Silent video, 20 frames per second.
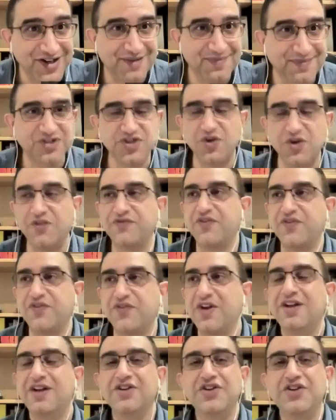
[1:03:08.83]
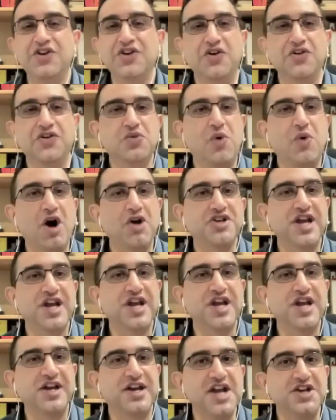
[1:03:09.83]
I mean, so if you want to
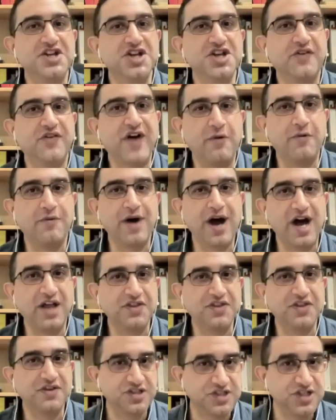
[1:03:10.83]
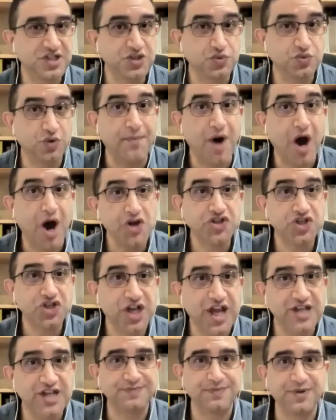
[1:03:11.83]
get an idea of how Adivasis were
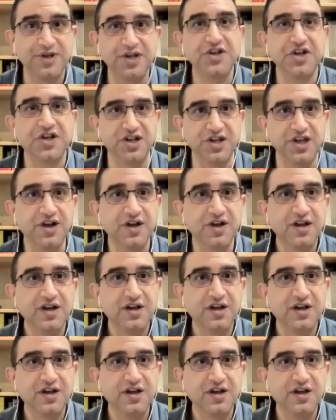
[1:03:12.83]
marginalized politically,